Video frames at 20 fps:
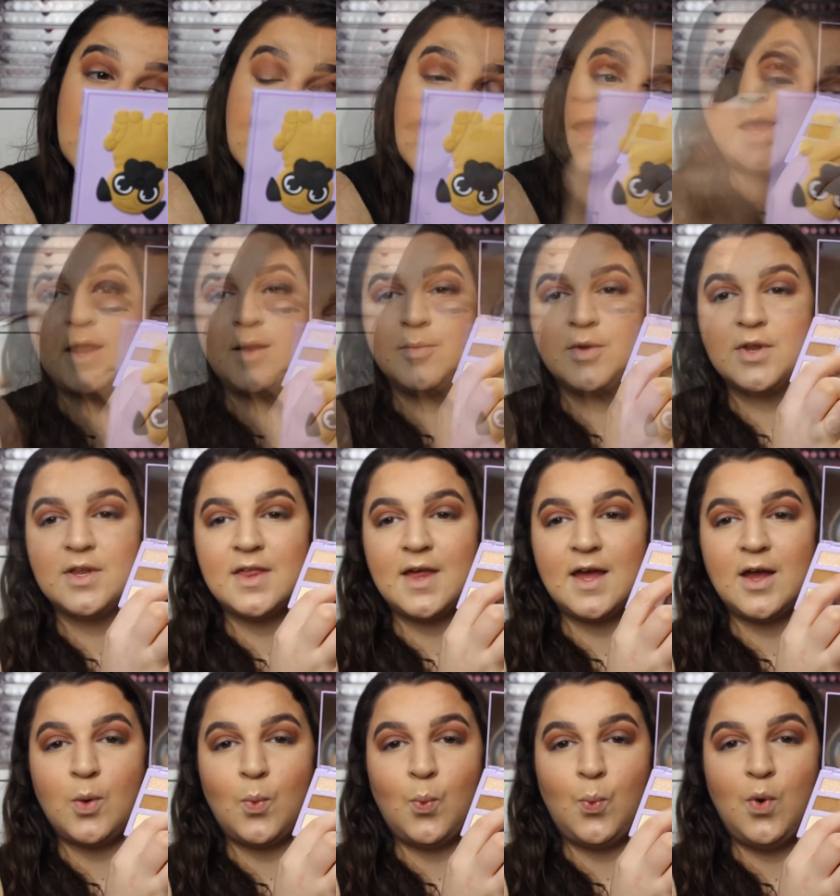And I'm going to
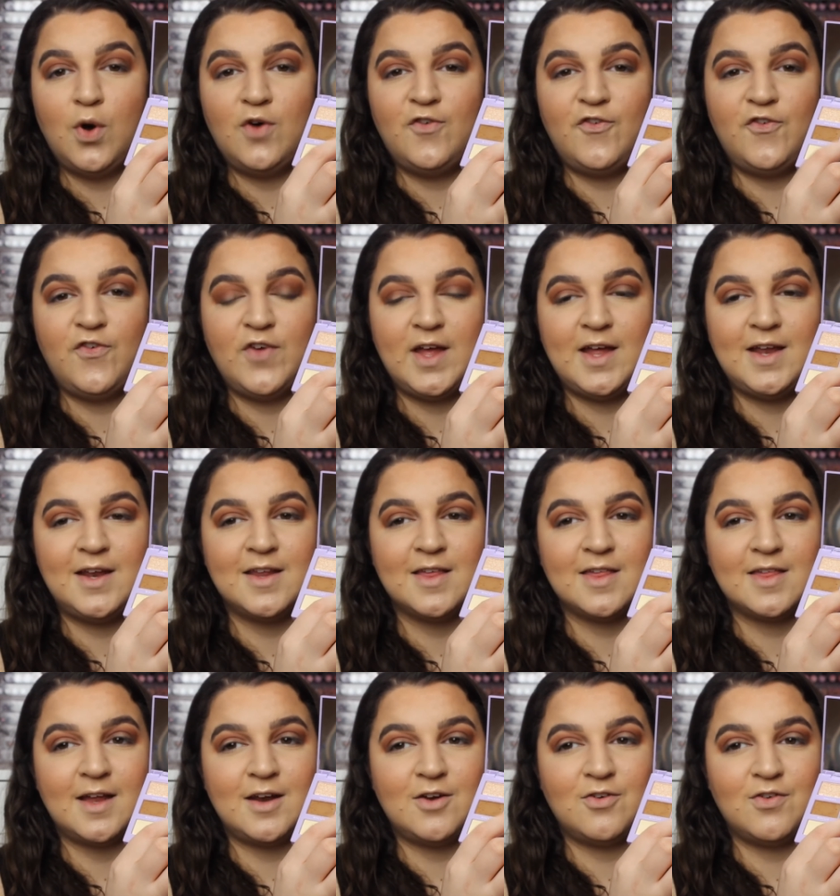take woof in the
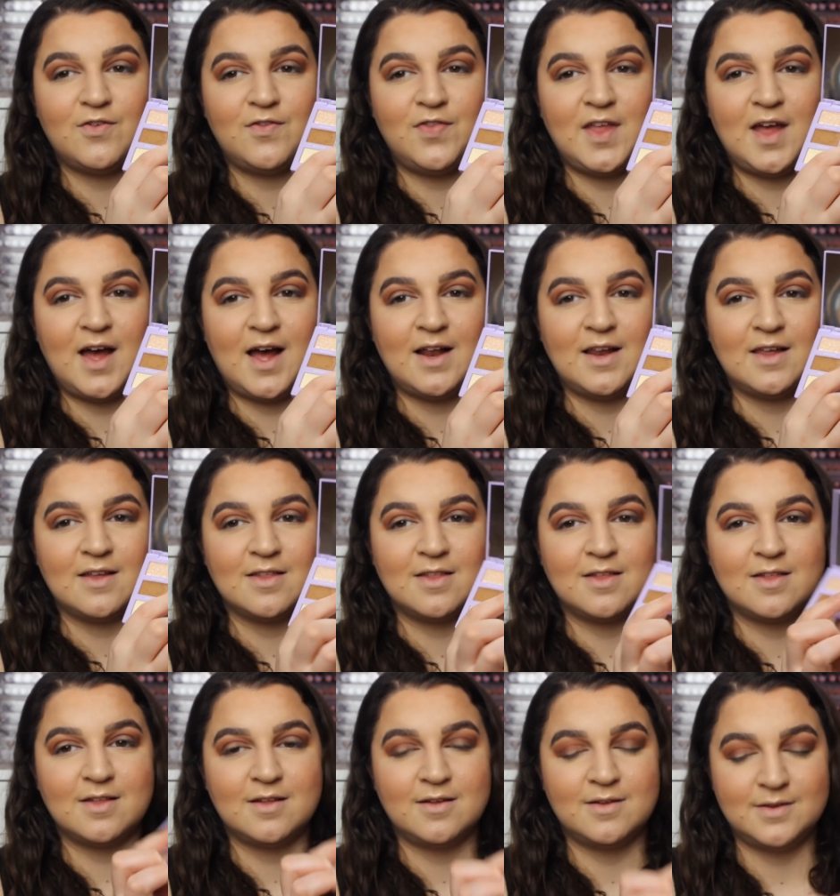centre of the eyelids.
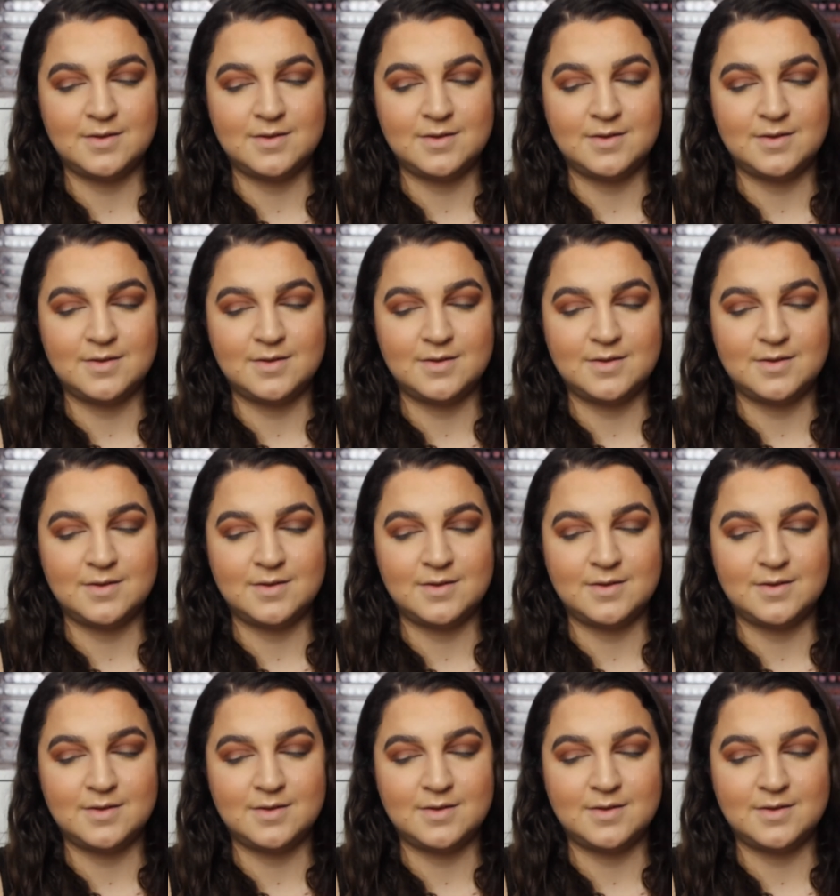